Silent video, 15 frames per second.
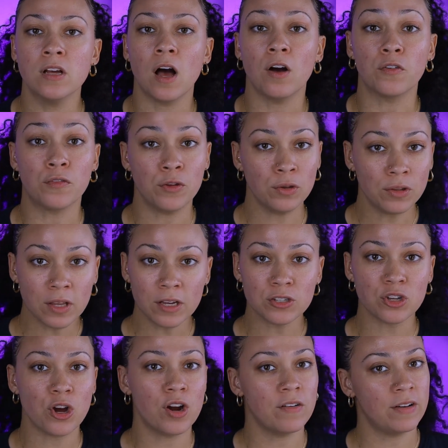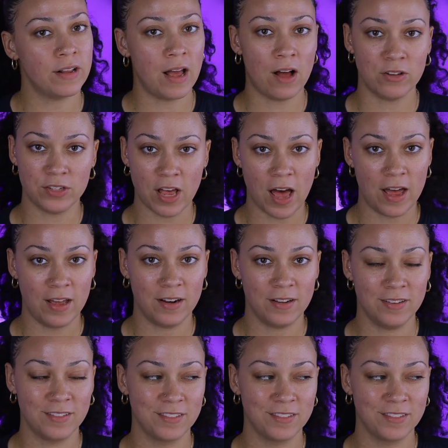A few things already outside.